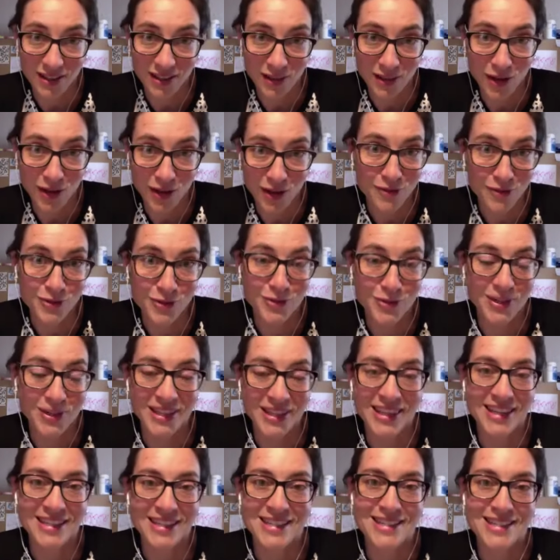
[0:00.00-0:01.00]
love
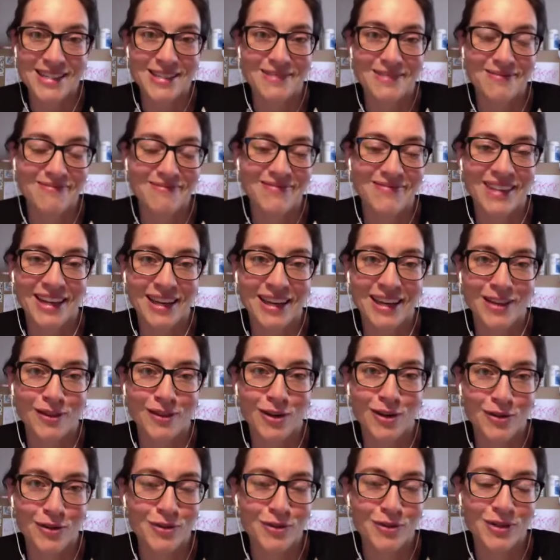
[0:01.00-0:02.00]
doing this. Like I
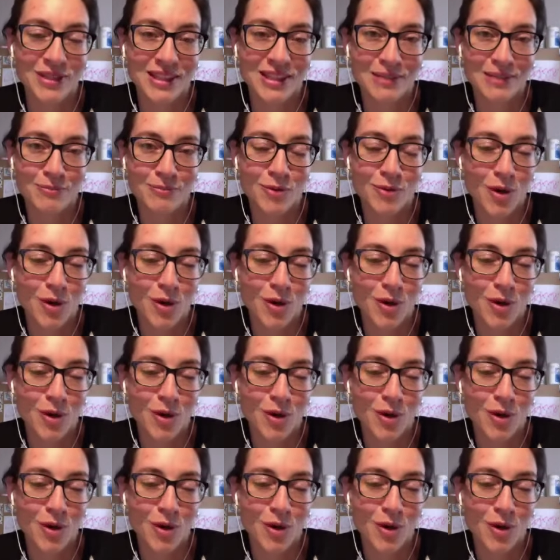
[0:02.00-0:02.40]
love doing the